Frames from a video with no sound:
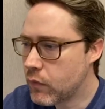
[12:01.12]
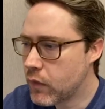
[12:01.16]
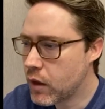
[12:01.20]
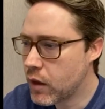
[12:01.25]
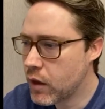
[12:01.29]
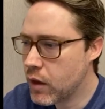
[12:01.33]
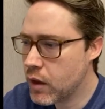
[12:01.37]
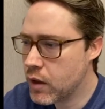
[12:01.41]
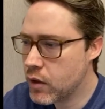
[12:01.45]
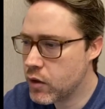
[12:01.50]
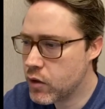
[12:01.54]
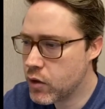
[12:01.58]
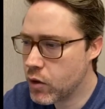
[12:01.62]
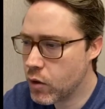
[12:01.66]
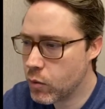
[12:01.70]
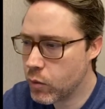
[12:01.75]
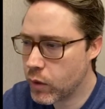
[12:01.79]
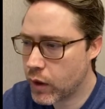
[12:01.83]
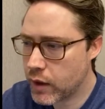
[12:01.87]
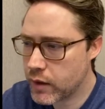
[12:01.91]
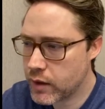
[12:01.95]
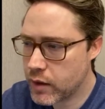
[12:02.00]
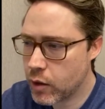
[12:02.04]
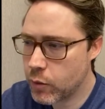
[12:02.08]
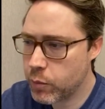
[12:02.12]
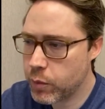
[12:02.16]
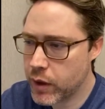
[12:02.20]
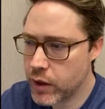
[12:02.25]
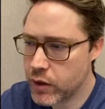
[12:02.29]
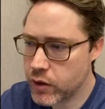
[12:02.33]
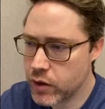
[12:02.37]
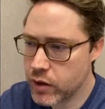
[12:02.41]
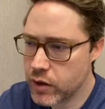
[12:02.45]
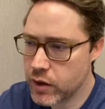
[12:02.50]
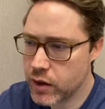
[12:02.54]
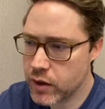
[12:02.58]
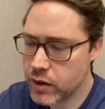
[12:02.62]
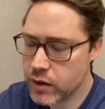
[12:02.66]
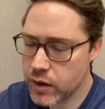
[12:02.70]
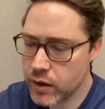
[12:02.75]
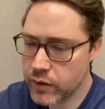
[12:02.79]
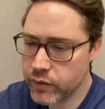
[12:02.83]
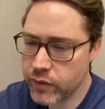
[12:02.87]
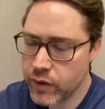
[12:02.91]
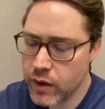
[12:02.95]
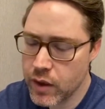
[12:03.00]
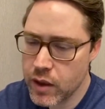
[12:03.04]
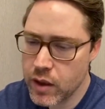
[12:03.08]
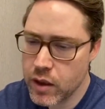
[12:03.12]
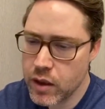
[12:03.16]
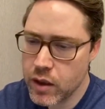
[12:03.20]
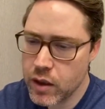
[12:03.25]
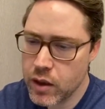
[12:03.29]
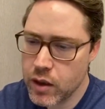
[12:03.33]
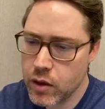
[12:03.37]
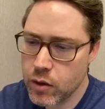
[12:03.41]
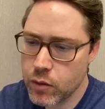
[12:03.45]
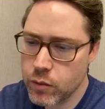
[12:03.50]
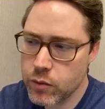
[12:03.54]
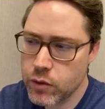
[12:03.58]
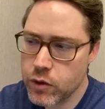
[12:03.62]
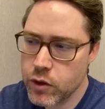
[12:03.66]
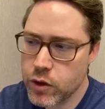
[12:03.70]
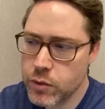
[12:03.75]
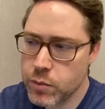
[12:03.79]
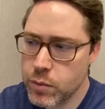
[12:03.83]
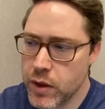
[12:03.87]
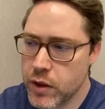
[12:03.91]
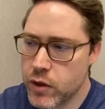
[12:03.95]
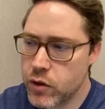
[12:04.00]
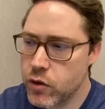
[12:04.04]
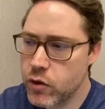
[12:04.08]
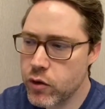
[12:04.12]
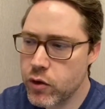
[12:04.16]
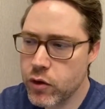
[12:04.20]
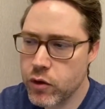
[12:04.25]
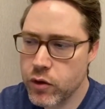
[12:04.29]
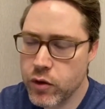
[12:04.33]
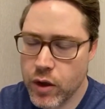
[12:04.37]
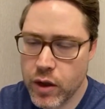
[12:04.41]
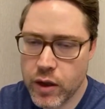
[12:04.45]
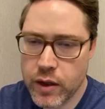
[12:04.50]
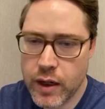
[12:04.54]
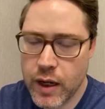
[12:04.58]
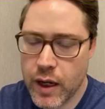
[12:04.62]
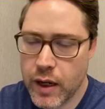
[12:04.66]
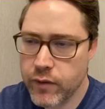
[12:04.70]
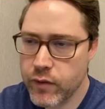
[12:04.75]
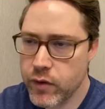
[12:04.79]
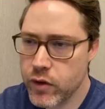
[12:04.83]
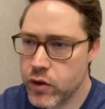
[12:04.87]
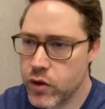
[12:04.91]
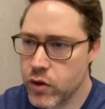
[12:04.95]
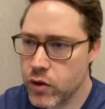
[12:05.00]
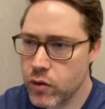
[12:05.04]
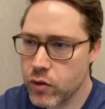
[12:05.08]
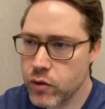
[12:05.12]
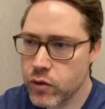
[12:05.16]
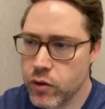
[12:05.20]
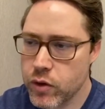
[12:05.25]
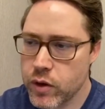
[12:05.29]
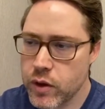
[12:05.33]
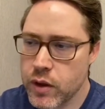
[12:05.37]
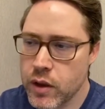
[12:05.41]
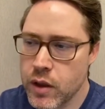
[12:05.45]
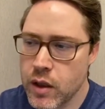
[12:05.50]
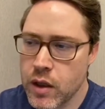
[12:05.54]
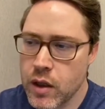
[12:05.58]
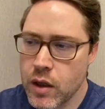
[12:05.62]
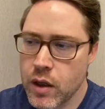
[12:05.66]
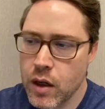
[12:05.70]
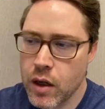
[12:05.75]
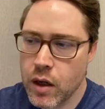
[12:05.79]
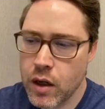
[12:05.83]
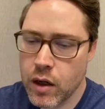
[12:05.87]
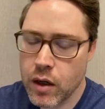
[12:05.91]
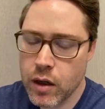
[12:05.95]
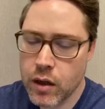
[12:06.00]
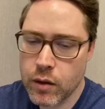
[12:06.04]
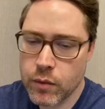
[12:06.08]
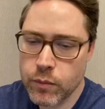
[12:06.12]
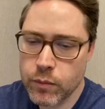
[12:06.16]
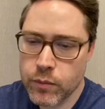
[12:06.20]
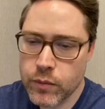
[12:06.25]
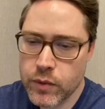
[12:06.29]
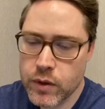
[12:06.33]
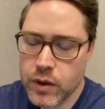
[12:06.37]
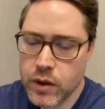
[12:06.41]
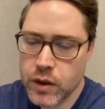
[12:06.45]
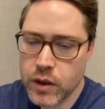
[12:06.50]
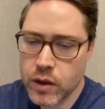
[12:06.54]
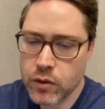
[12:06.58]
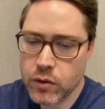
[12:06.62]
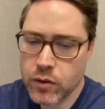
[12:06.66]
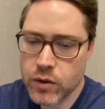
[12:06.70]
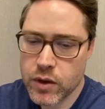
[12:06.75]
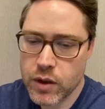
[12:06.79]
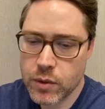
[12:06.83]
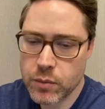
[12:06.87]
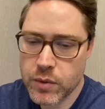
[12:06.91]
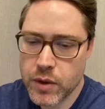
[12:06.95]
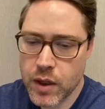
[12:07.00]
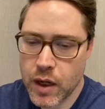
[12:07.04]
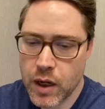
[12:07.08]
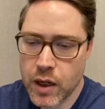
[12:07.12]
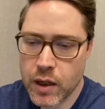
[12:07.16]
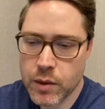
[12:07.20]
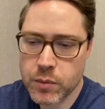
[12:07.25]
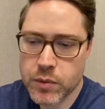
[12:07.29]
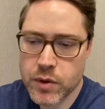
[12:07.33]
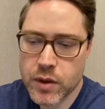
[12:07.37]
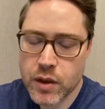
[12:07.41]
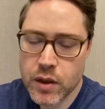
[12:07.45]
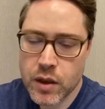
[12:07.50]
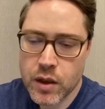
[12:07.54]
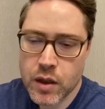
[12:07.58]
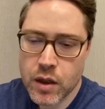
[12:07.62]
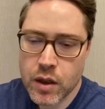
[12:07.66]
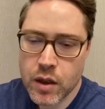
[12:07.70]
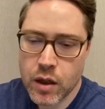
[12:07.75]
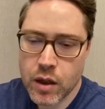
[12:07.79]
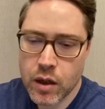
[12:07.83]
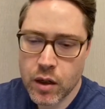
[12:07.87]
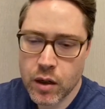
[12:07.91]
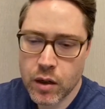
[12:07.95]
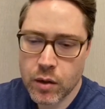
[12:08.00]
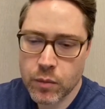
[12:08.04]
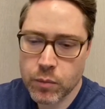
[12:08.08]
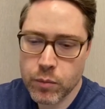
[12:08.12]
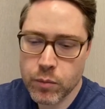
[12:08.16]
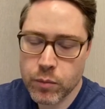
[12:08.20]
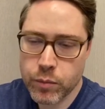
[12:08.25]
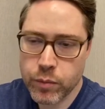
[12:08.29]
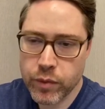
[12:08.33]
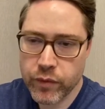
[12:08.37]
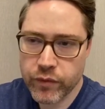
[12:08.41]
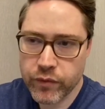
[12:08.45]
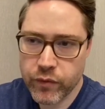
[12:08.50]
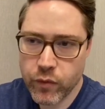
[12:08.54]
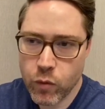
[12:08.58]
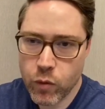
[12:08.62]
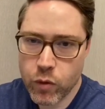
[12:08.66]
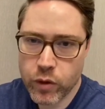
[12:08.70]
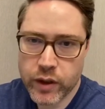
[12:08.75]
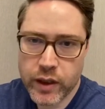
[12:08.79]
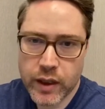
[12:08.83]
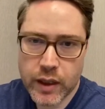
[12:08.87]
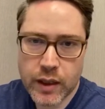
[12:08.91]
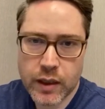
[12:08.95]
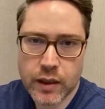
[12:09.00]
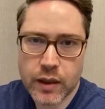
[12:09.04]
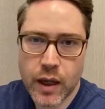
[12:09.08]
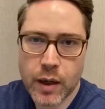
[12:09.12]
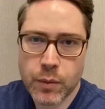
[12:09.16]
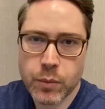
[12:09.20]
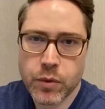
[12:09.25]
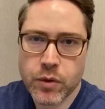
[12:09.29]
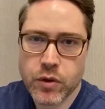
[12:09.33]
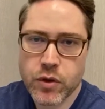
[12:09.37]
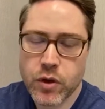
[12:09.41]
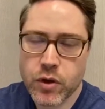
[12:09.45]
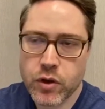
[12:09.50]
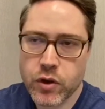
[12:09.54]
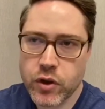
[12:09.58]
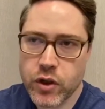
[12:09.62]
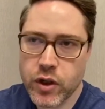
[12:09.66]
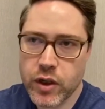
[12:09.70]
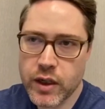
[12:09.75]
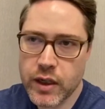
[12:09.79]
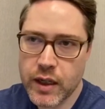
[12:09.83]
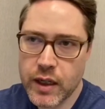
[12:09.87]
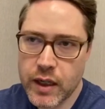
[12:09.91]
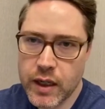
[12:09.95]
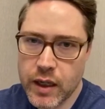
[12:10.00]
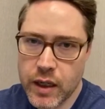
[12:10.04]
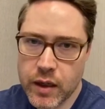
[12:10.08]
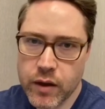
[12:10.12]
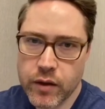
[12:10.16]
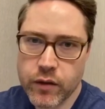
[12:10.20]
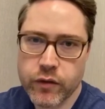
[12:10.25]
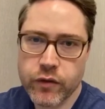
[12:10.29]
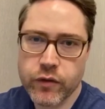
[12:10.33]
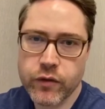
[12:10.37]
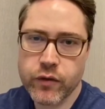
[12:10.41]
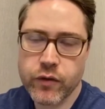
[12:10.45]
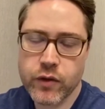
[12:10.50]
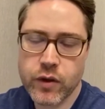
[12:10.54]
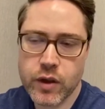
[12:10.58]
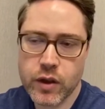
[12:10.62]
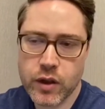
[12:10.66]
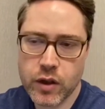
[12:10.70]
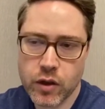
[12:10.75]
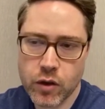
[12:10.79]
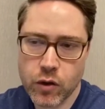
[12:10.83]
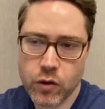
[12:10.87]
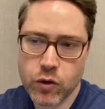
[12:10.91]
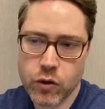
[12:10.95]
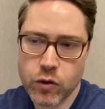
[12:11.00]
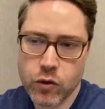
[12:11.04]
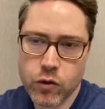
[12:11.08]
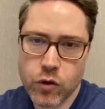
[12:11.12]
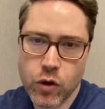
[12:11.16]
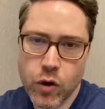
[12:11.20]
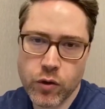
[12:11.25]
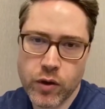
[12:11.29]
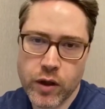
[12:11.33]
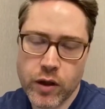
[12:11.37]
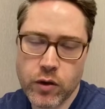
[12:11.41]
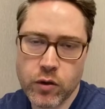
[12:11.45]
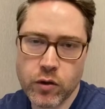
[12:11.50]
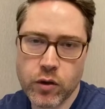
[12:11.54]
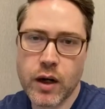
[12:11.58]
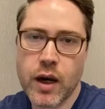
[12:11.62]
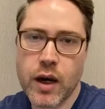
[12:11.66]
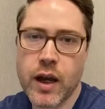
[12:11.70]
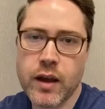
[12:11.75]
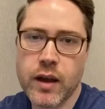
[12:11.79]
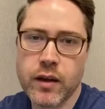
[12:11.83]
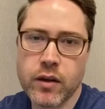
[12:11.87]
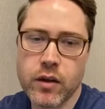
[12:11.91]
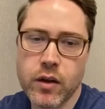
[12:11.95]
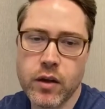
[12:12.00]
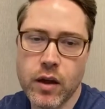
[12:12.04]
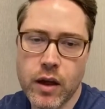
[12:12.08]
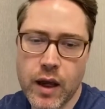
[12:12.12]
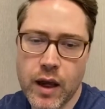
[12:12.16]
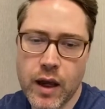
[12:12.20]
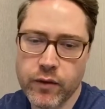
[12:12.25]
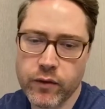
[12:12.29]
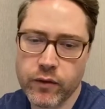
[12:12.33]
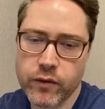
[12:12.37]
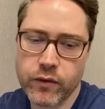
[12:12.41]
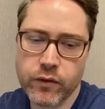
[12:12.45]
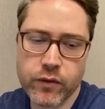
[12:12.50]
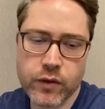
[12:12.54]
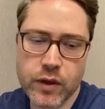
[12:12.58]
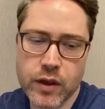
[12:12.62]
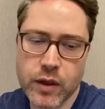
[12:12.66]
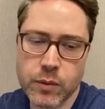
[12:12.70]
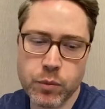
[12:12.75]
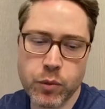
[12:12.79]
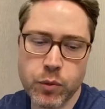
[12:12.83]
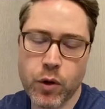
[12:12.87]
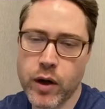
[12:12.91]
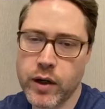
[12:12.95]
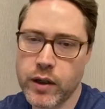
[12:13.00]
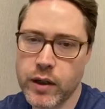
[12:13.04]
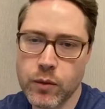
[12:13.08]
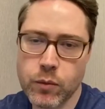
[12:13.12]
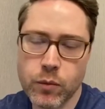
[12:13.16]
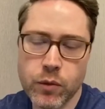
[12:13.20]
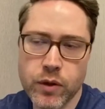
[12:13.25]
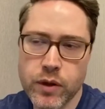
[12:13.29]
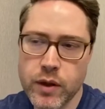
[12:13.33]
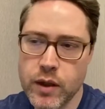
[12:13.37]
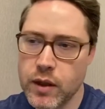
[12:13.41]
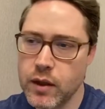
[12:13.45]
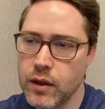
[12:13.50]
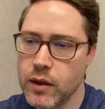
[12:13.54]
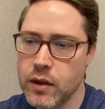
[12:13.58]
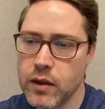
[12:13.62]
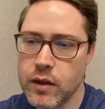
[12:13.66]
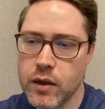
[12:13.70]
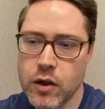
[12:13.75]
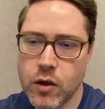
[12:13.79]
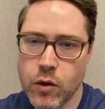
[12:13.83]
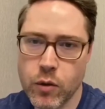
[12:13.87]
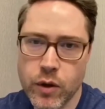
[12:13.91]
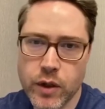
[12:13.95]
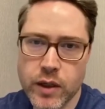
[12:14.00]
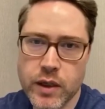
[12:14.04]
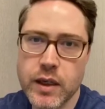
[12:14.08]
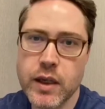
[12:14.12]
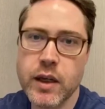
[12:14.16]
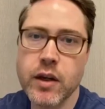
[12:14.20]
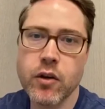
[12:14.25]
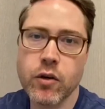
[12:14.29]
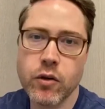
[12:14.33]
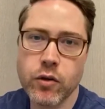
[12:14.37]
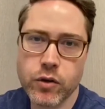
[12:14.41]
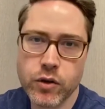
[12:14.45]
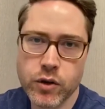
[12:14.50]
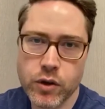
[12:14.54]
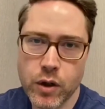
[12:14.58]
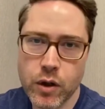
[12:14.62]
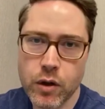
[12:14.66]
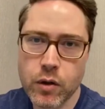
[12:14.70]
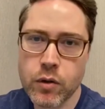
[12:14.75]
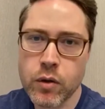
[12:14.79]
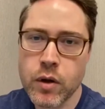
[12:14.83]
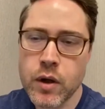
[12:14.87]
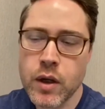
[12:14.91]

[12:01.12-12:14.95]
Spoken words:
And so what I tell patients is that, just make sure you're done having children, sometimes before getting liposuction, if you know that you're going to get pregnant within a year or so.